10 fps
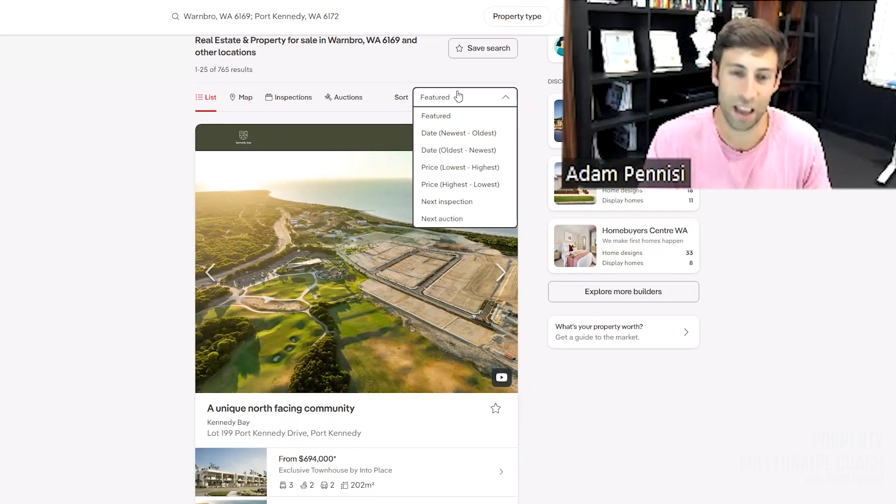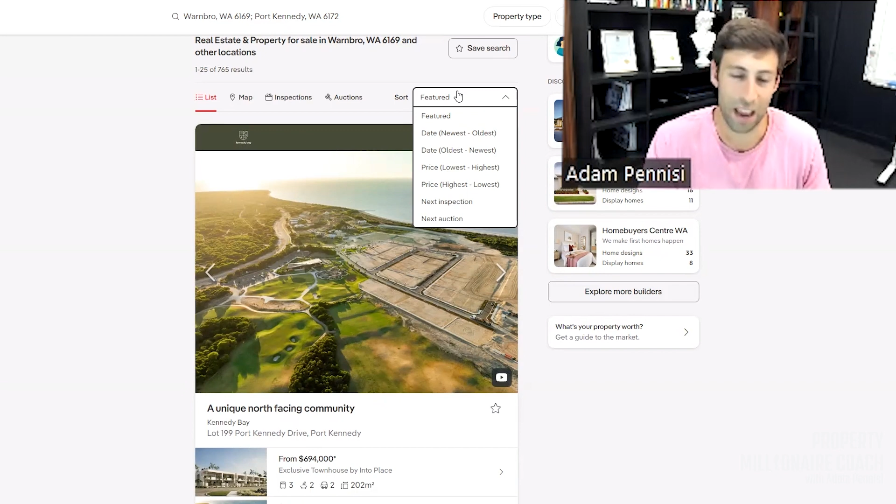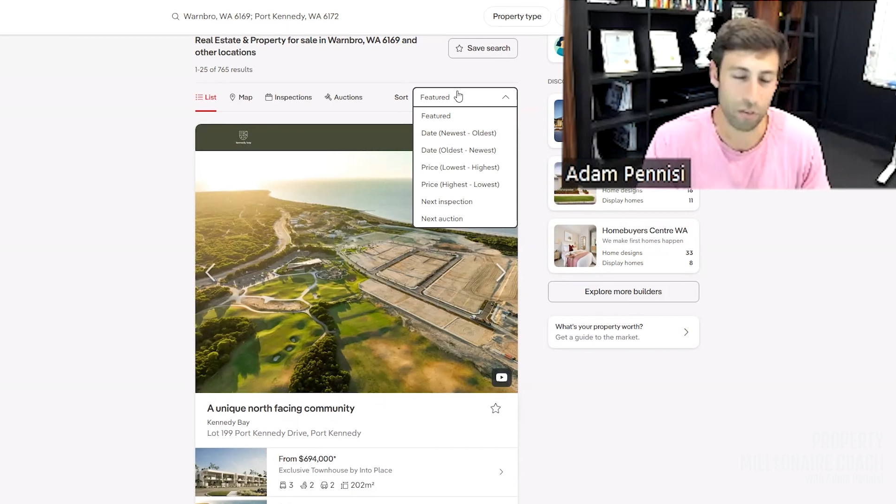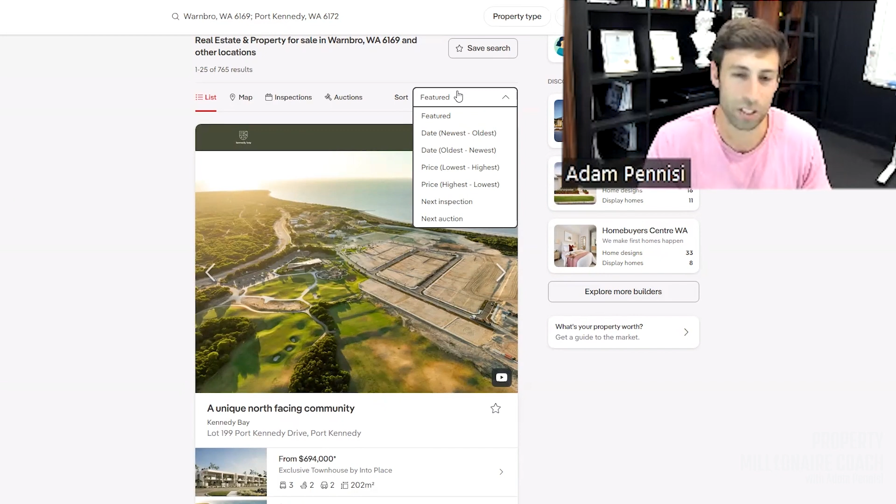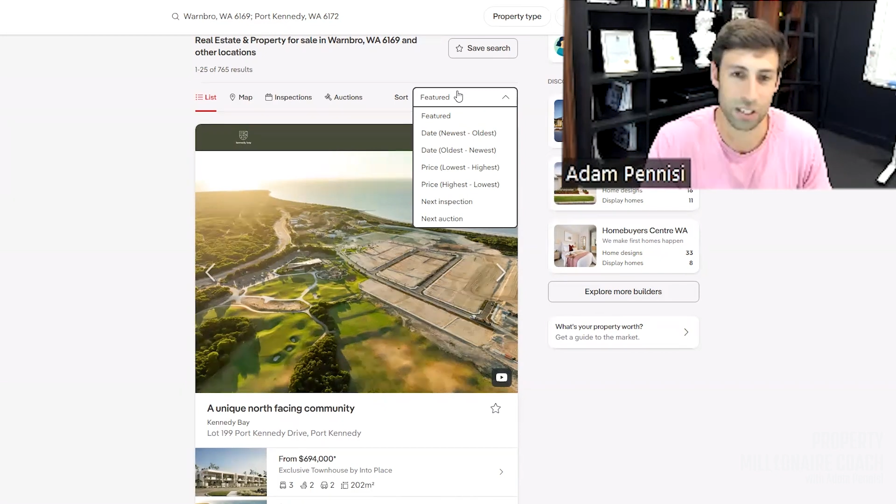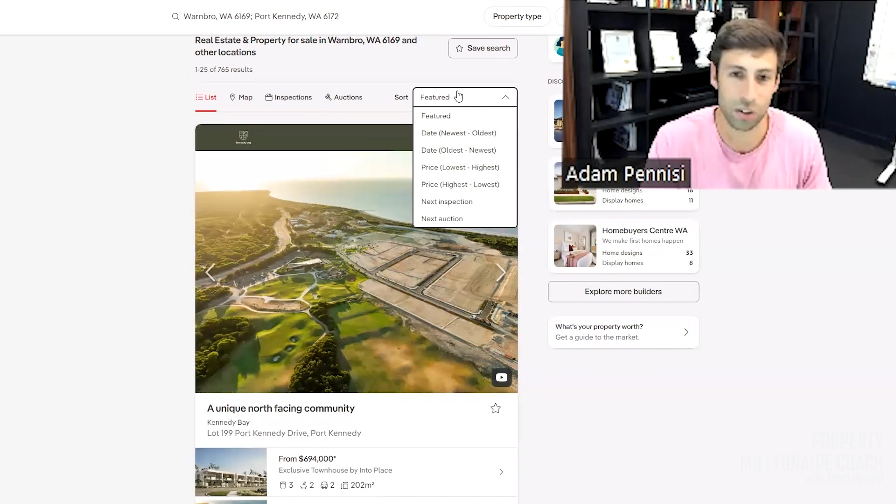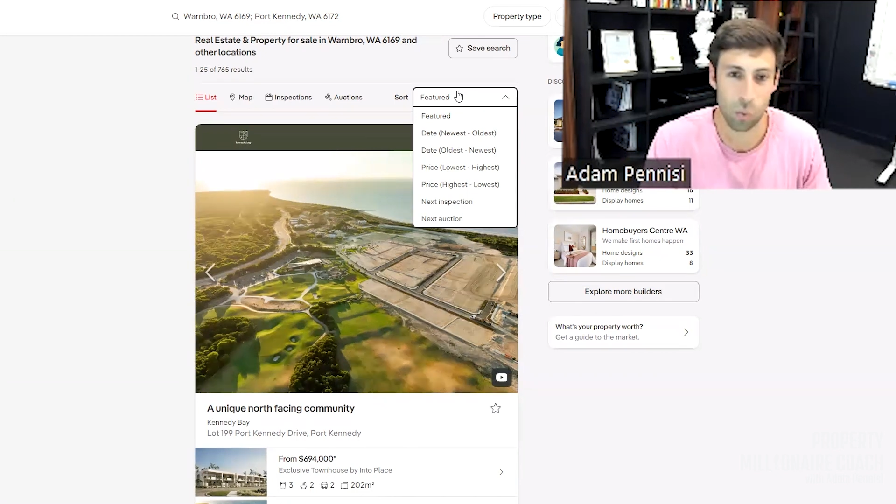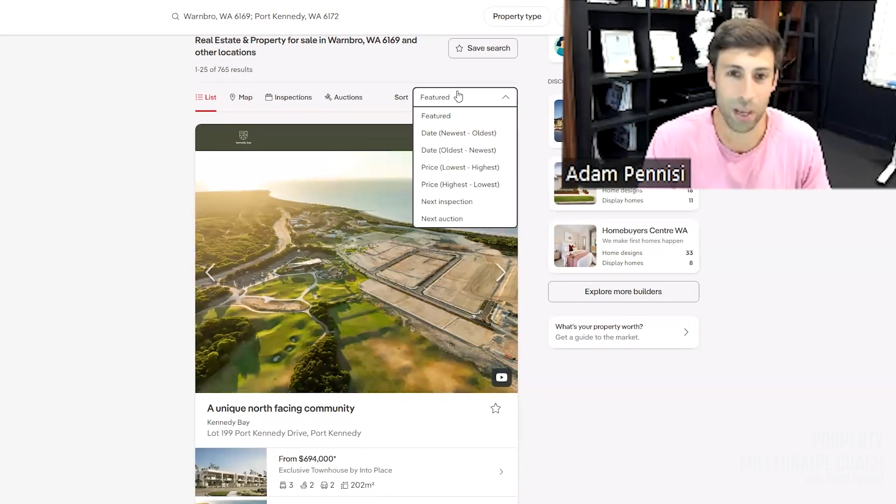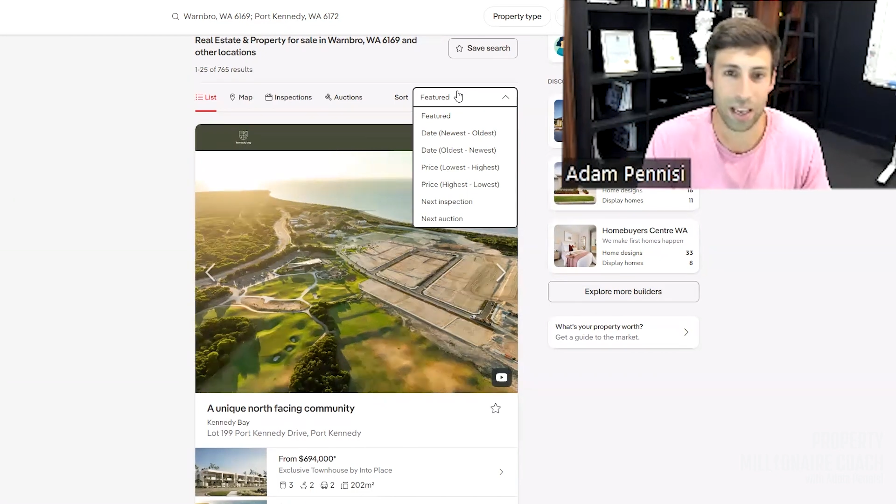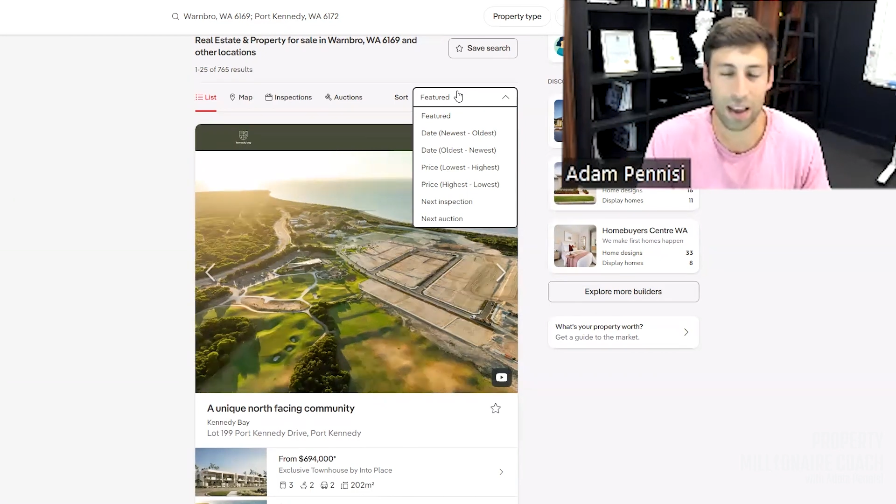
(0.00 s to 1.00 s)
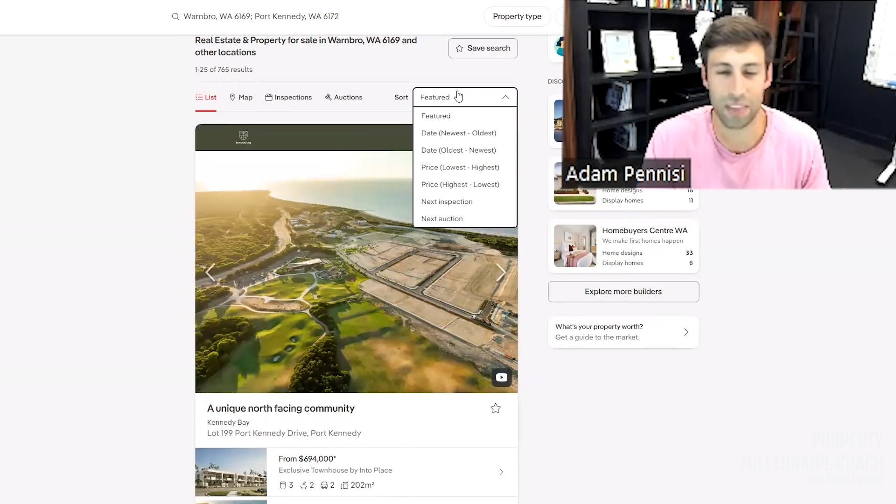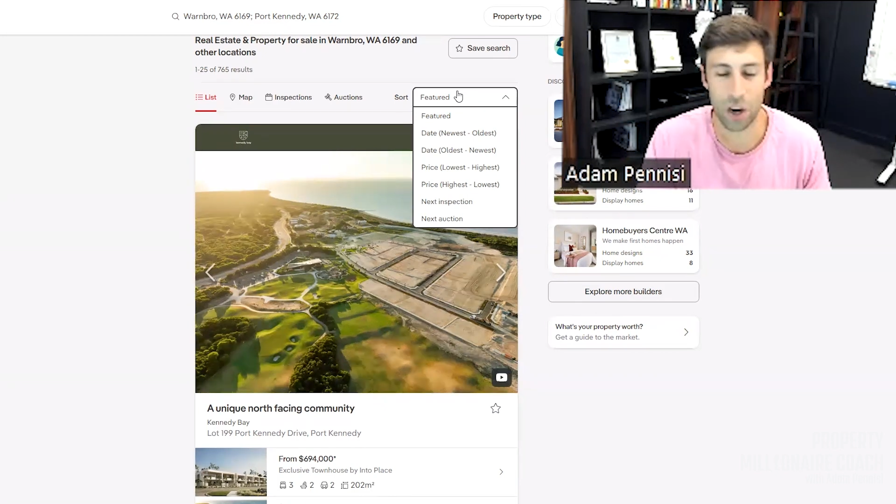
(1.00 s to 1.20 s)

every single weekend.